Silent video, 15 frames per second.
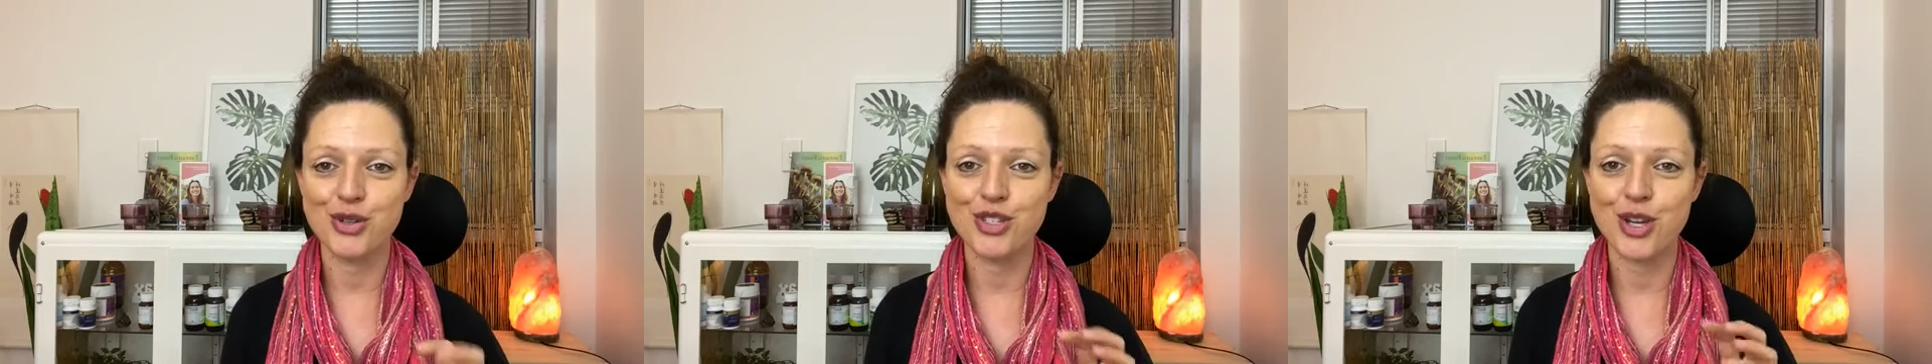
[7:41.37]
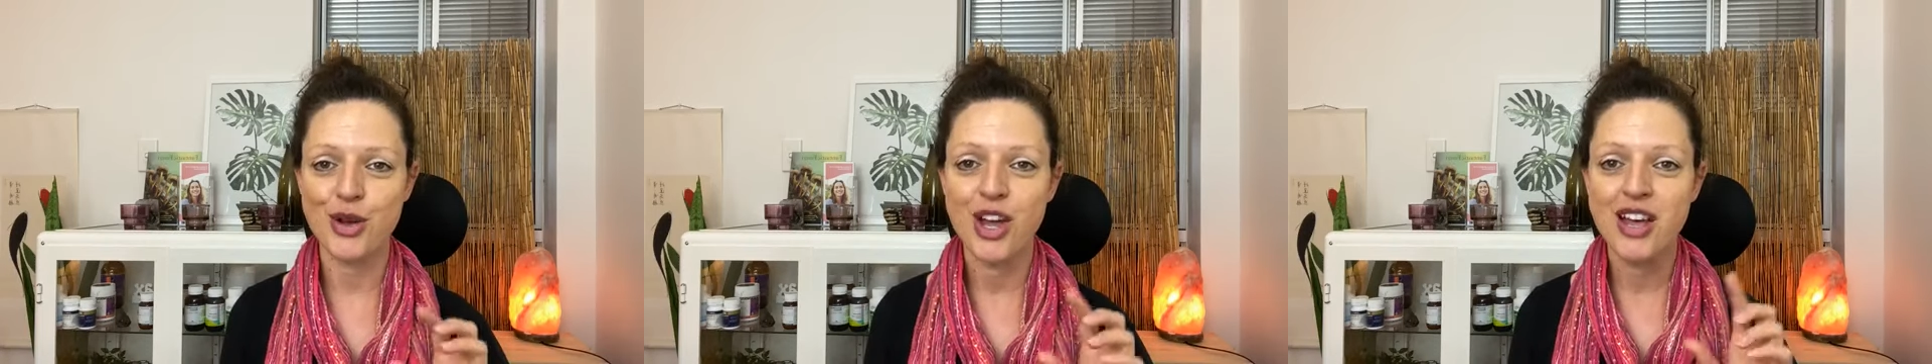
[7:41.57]

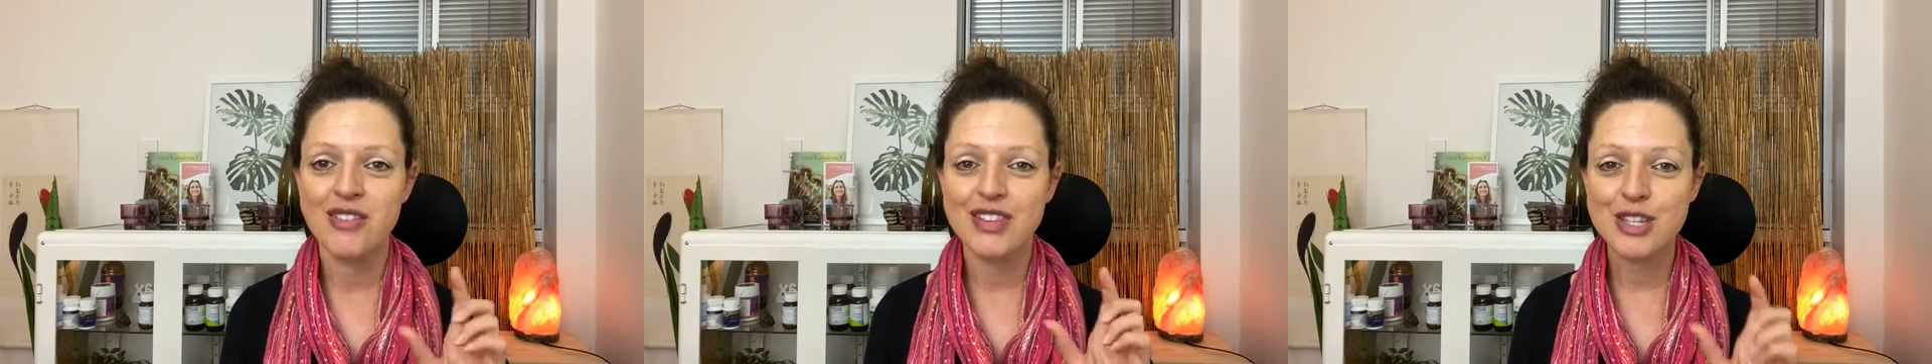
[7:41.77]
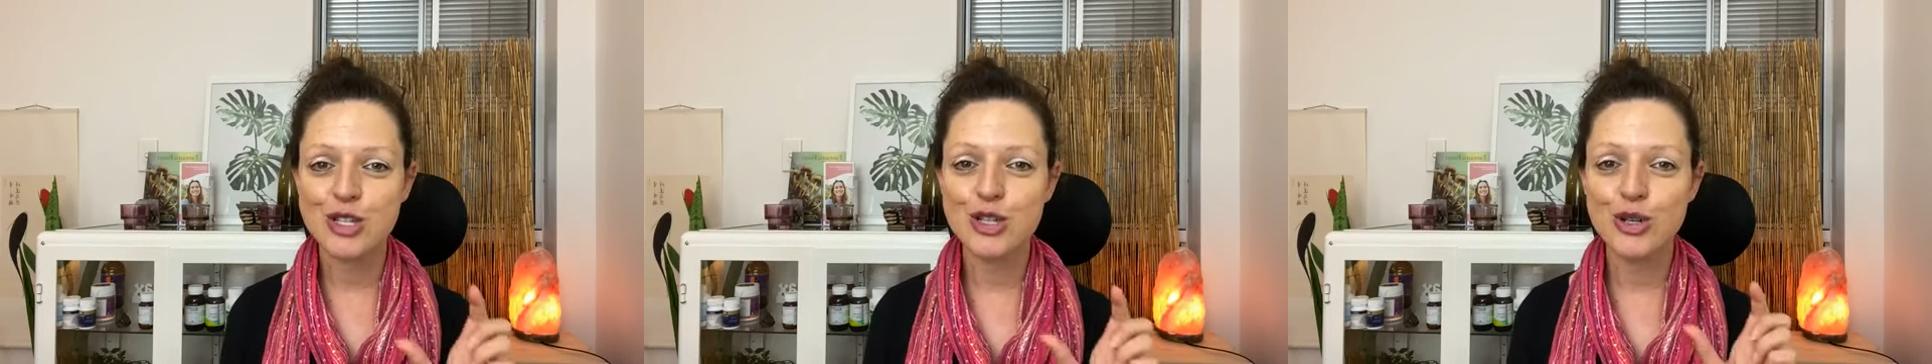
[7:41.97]
So
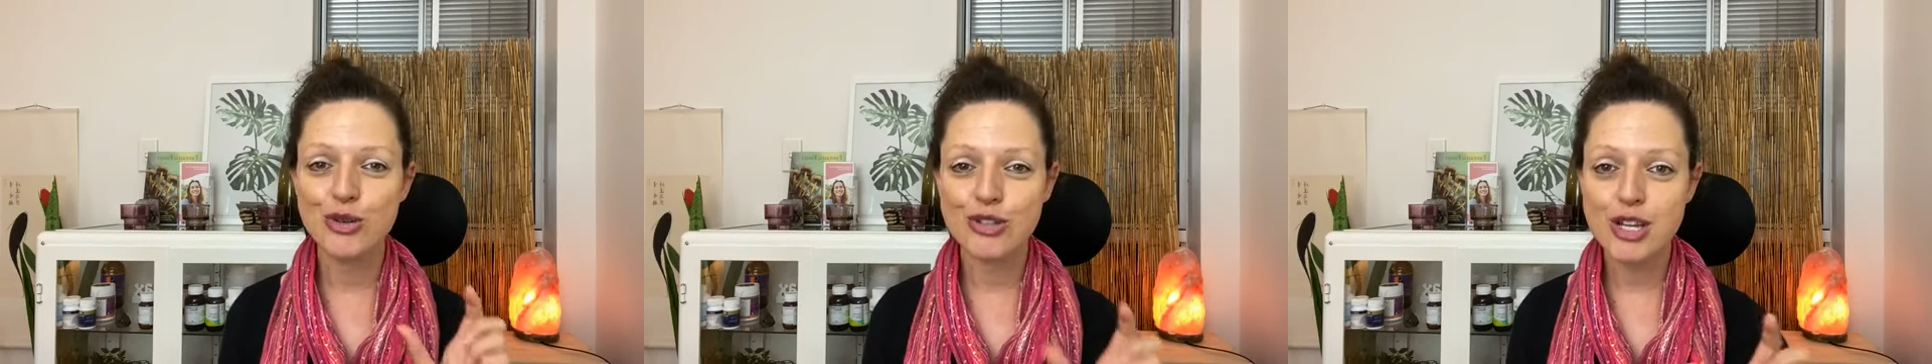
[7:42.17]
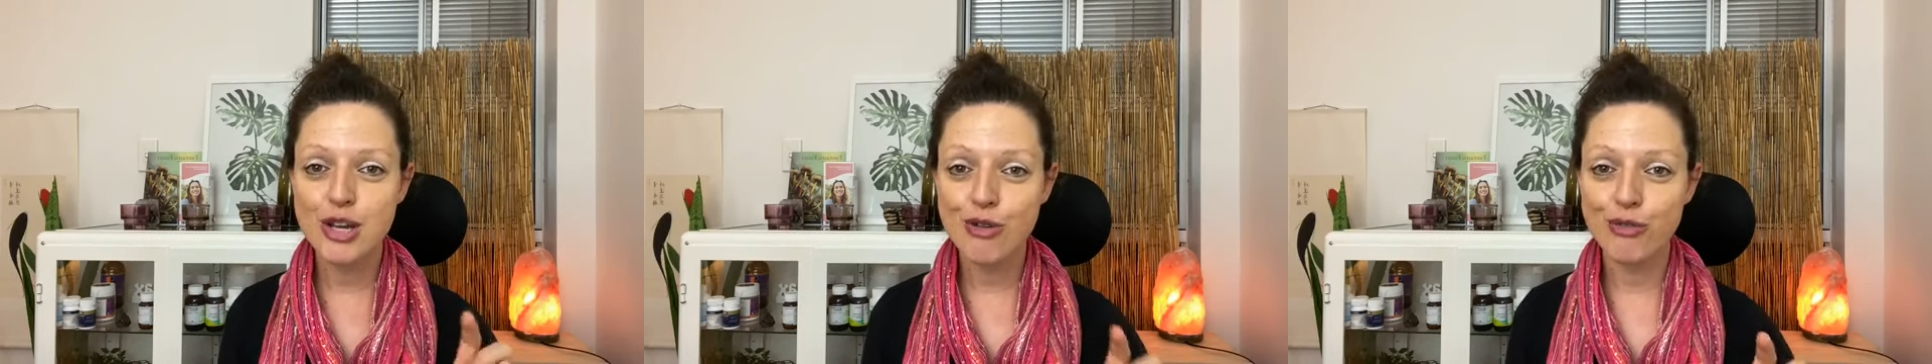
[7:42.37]
this
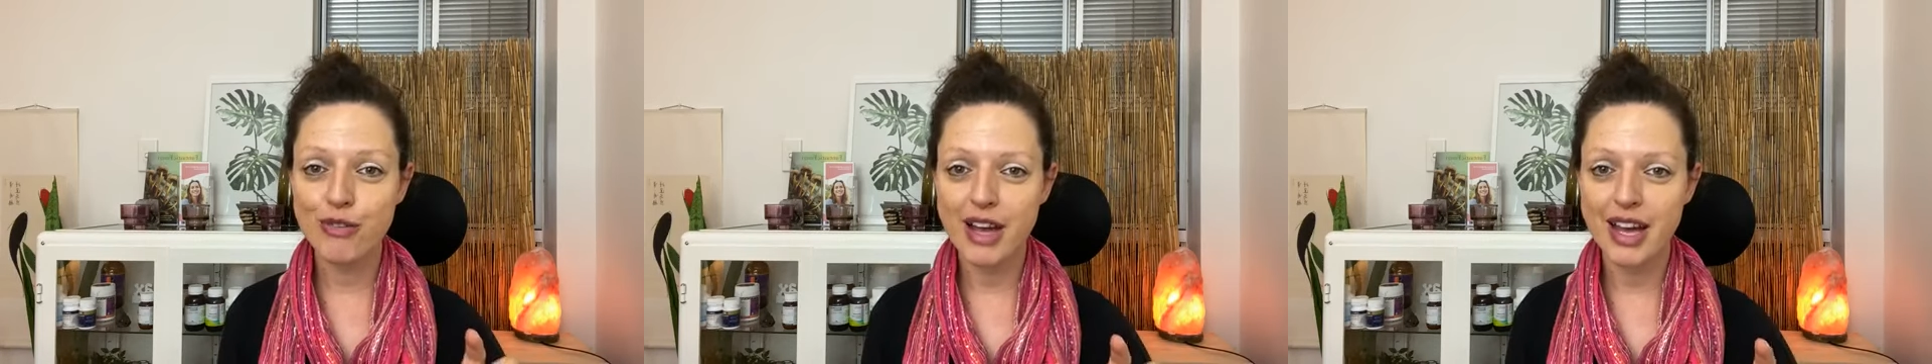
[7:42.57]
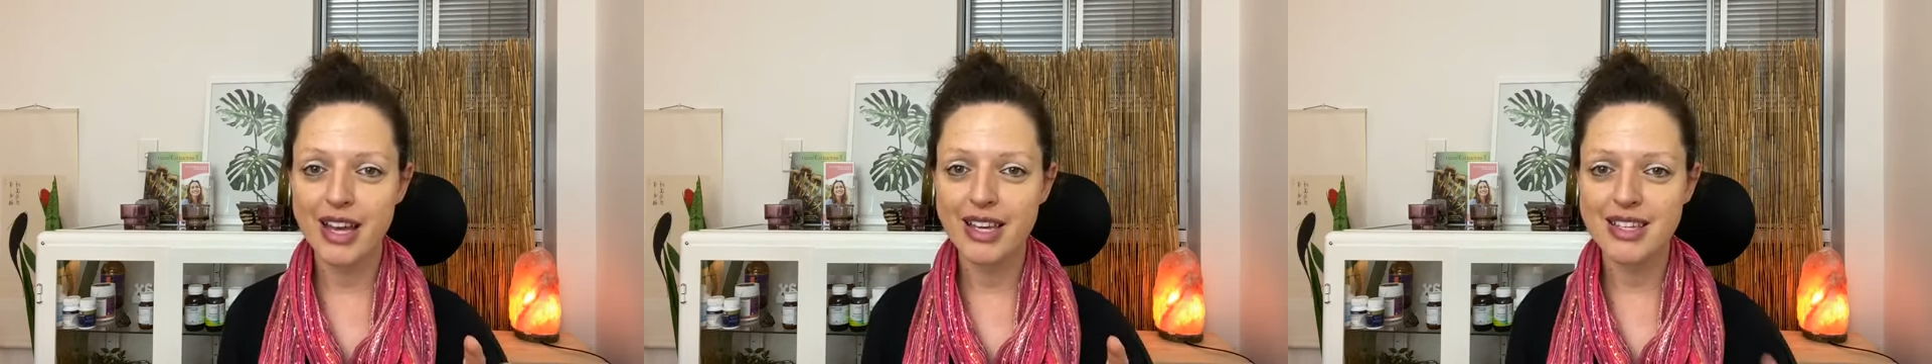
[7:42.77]
luteal
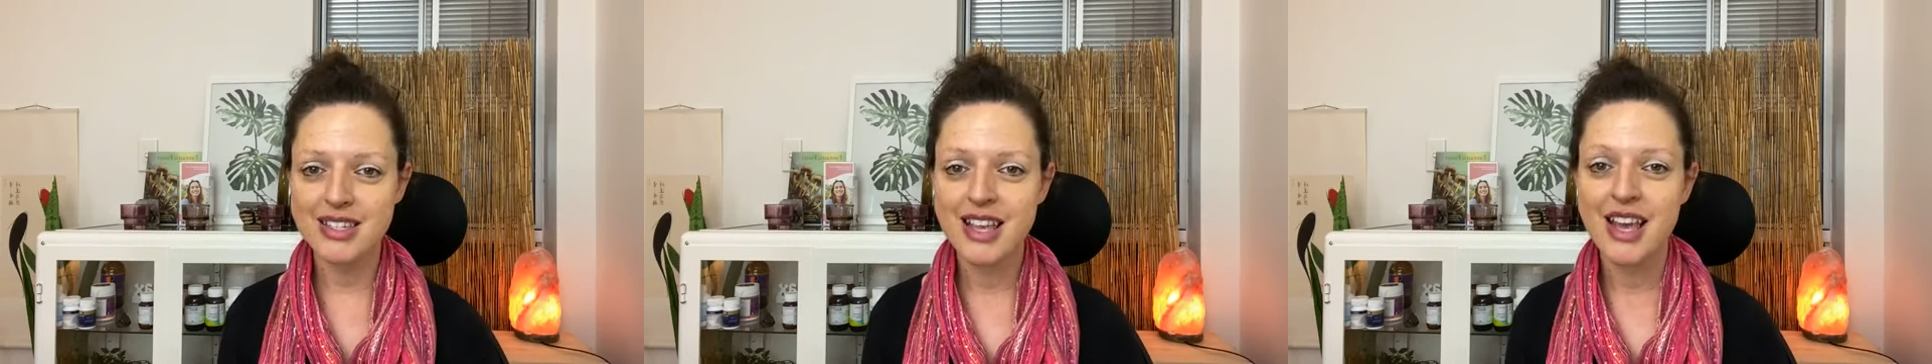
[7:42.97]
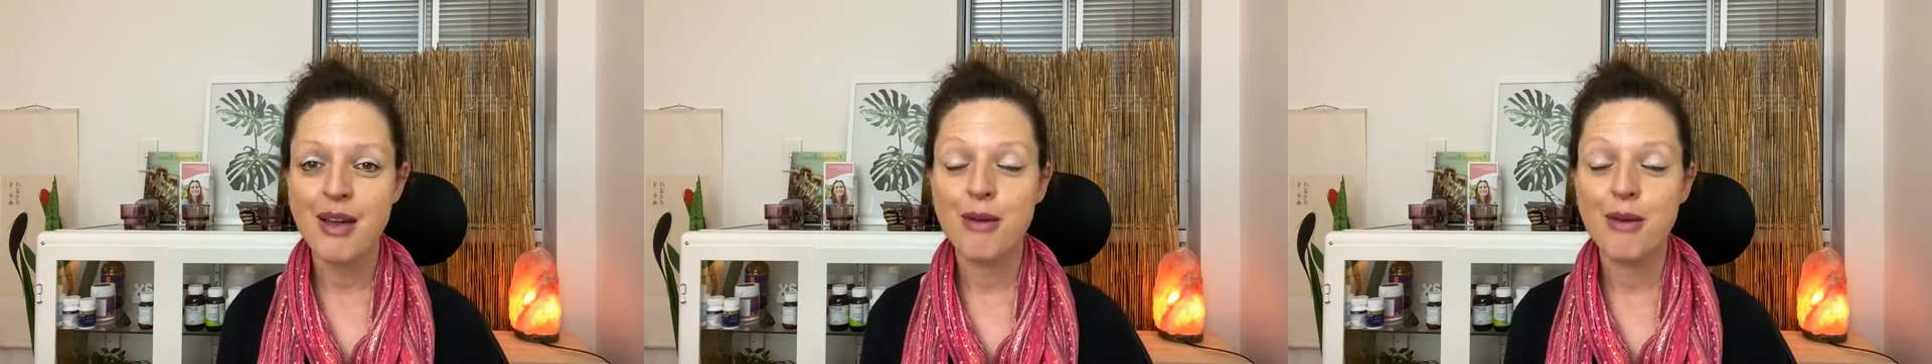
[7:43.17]
phase,